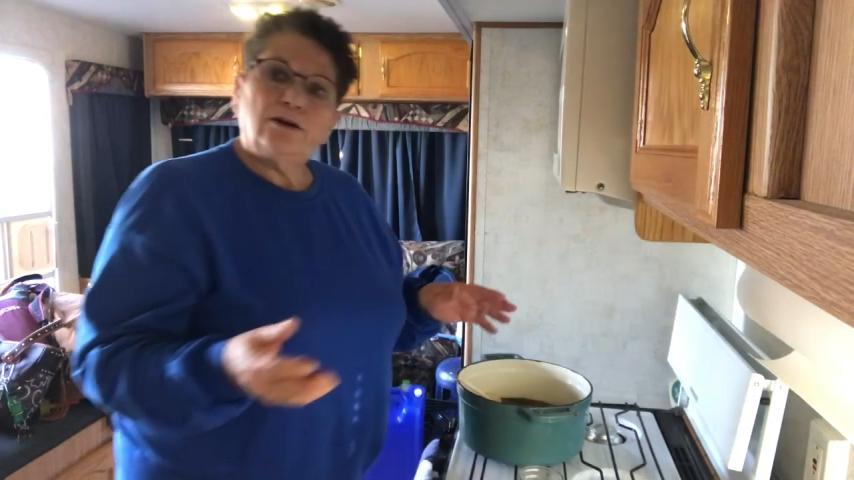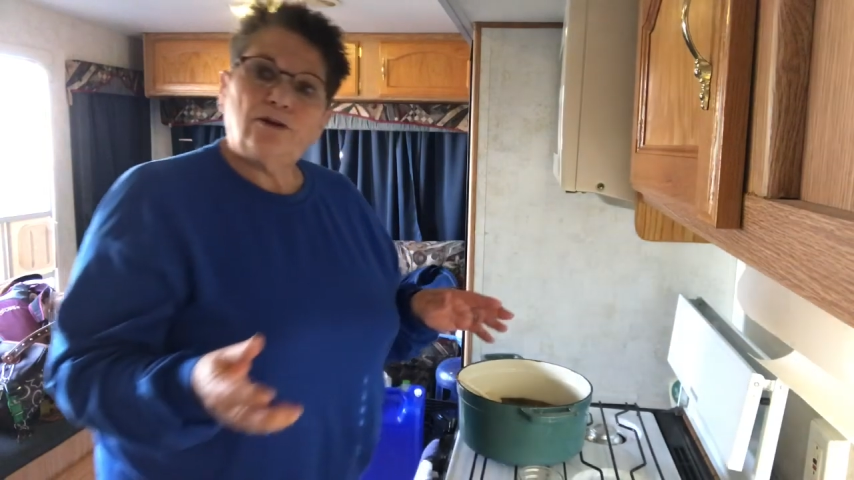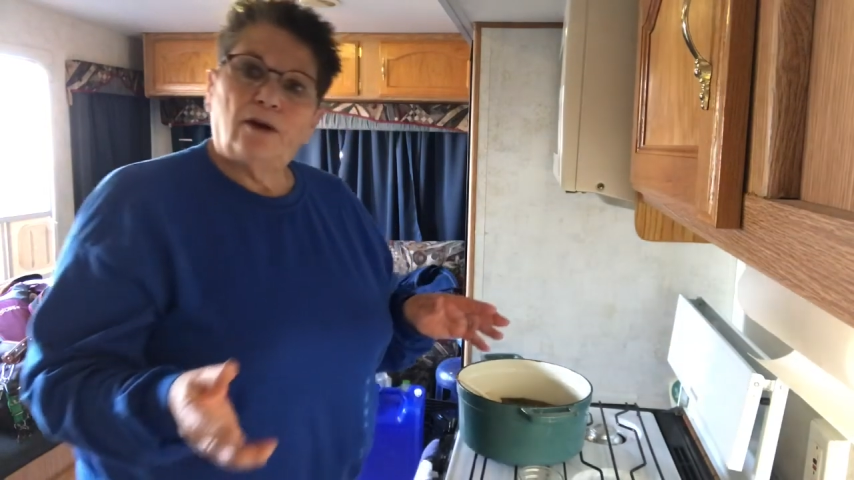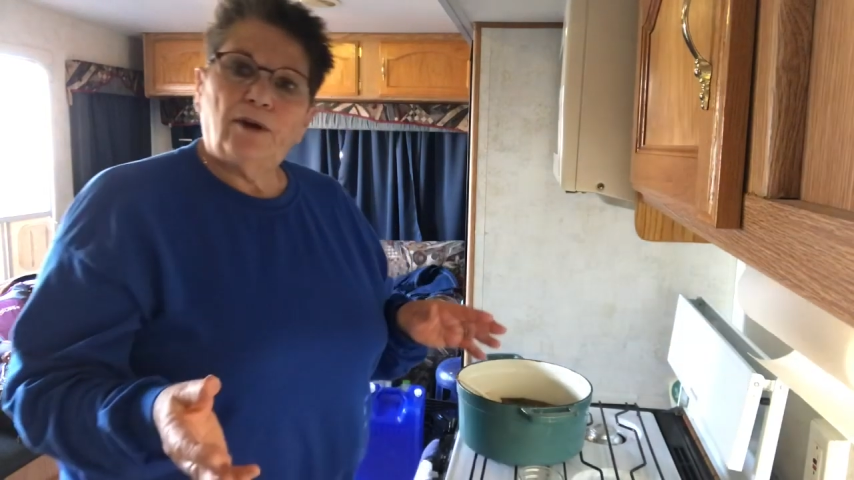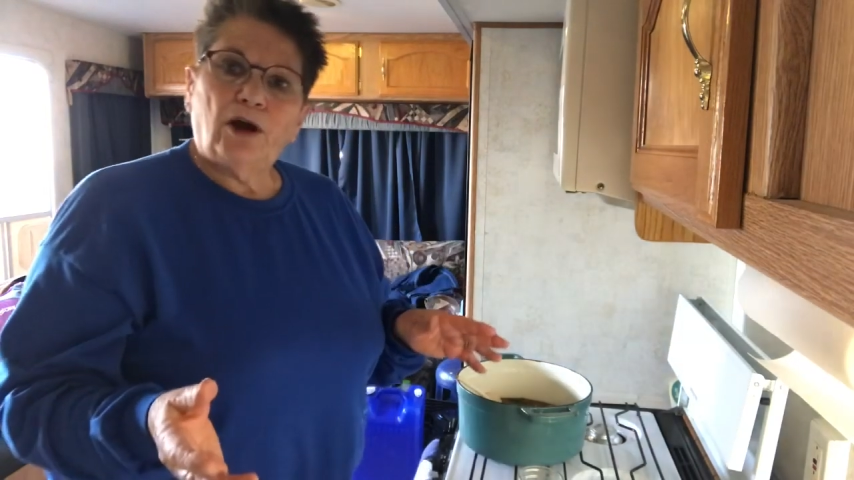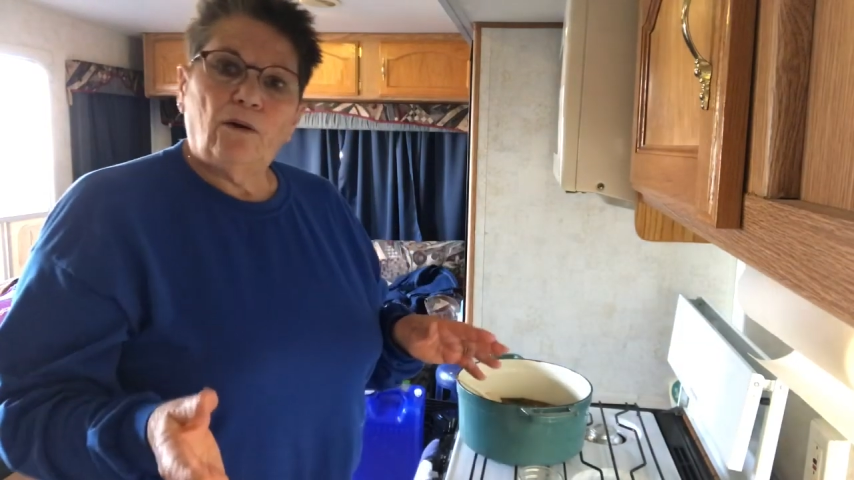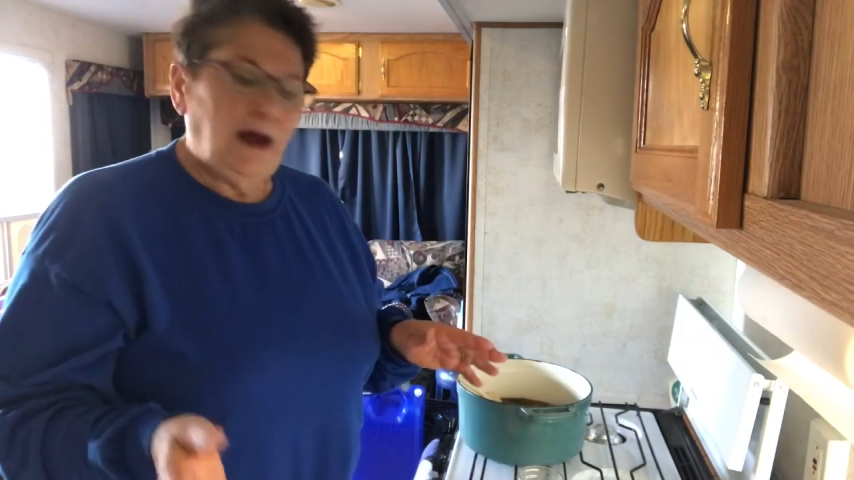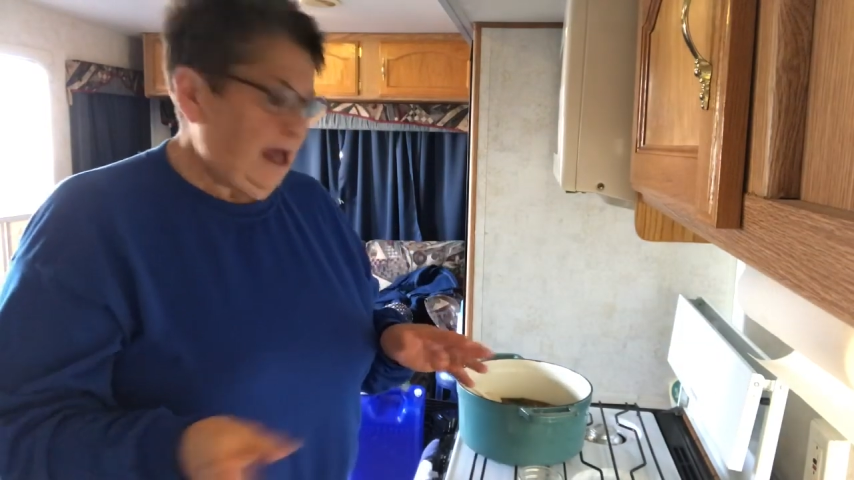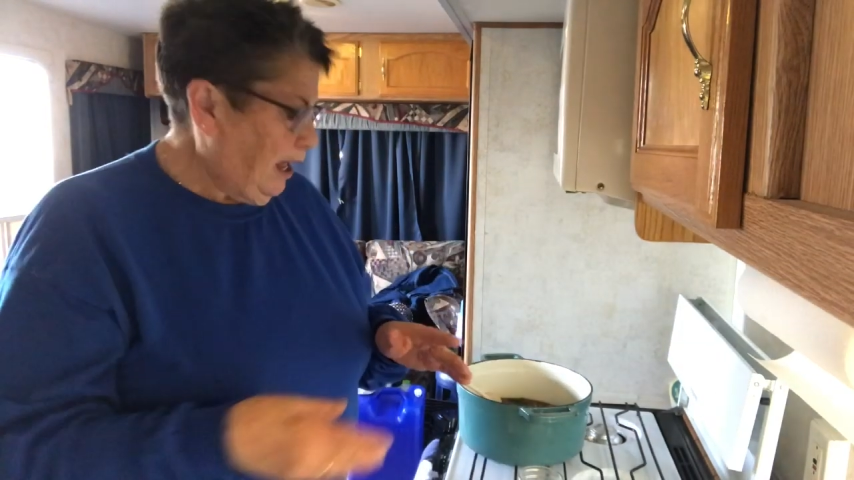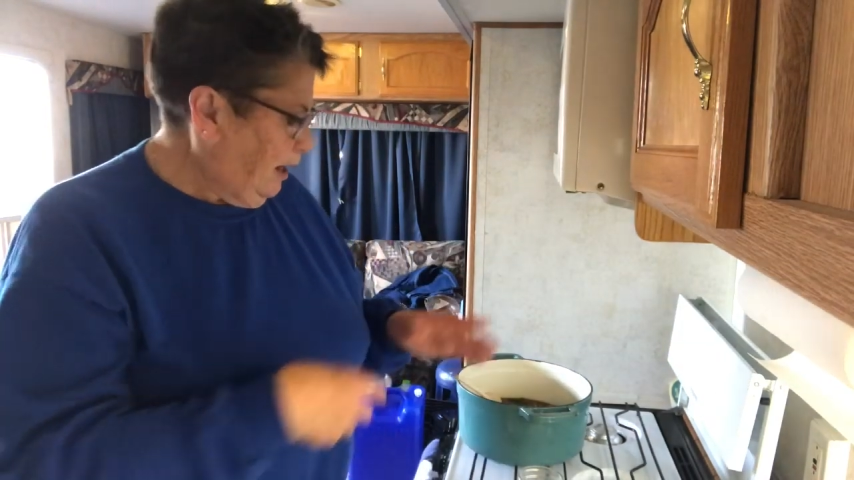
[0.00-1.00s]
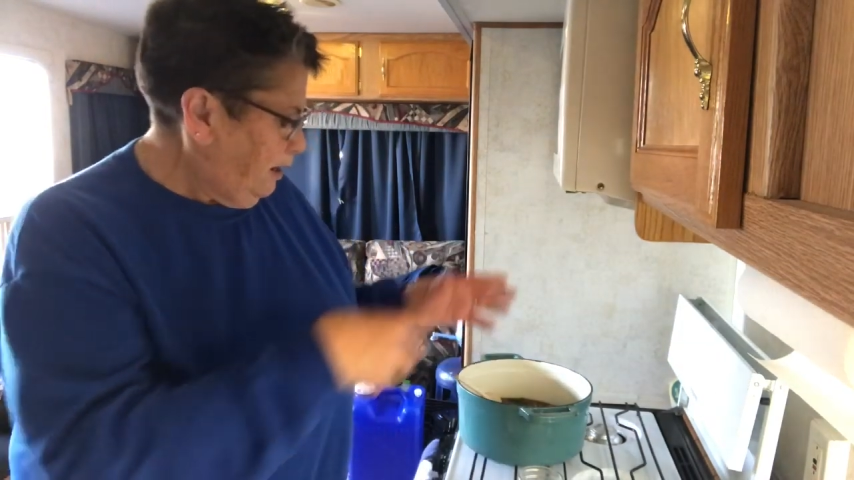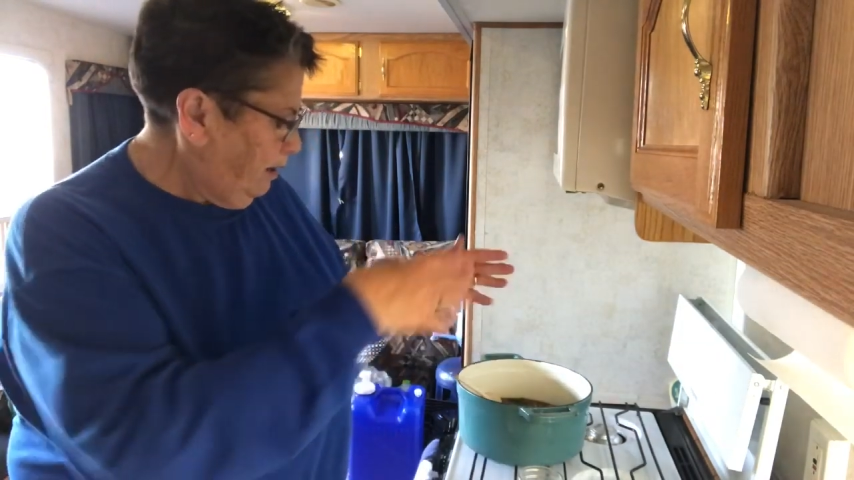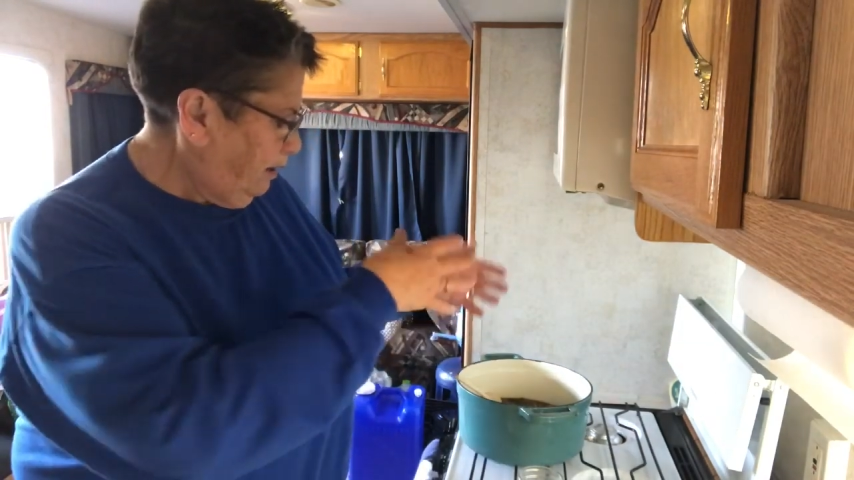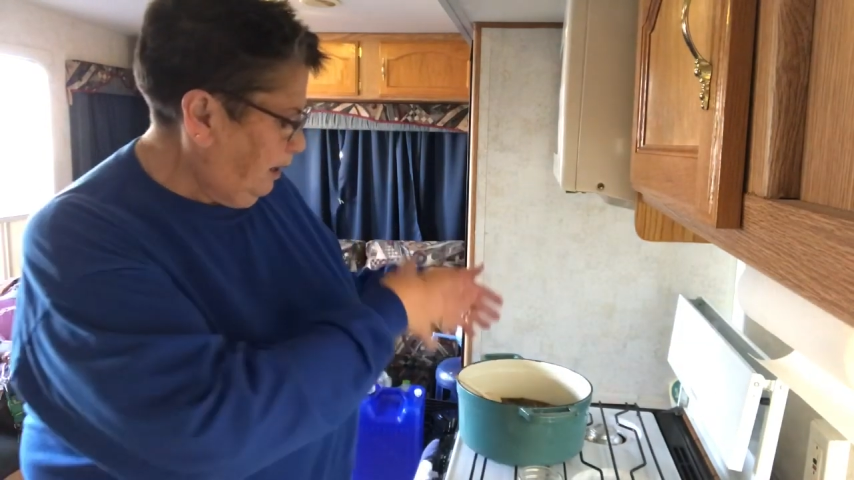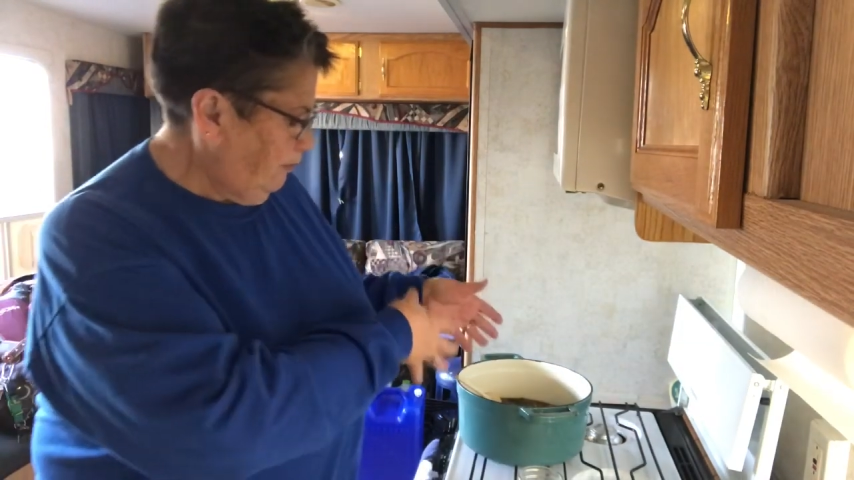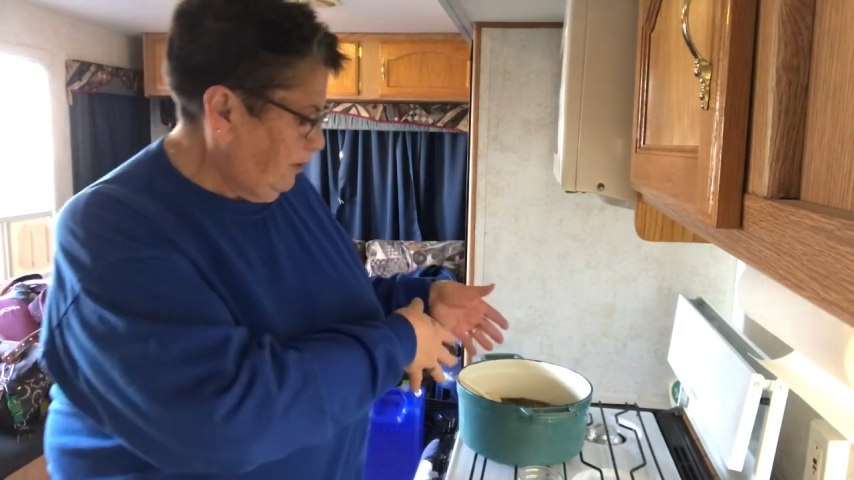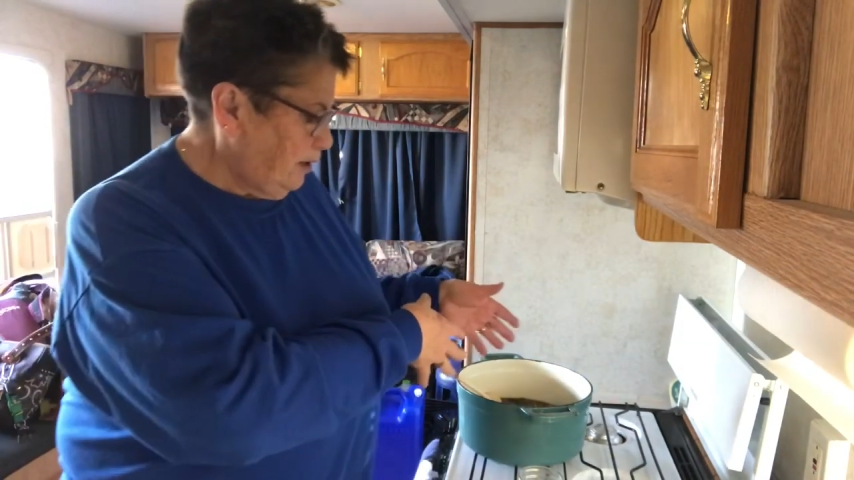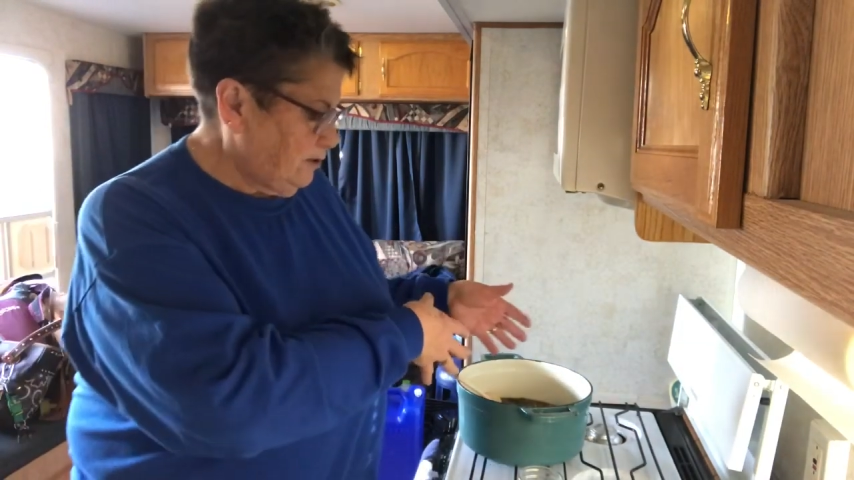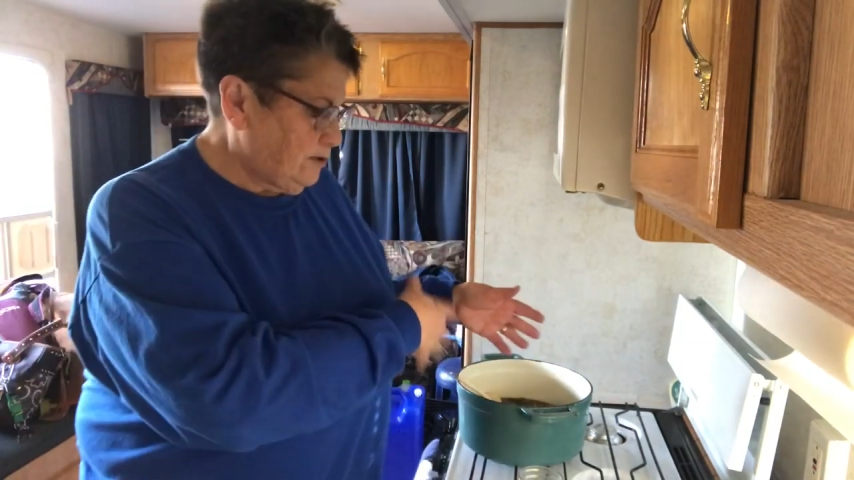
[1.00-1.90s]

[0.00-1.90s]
So I'm going to go ahead, get it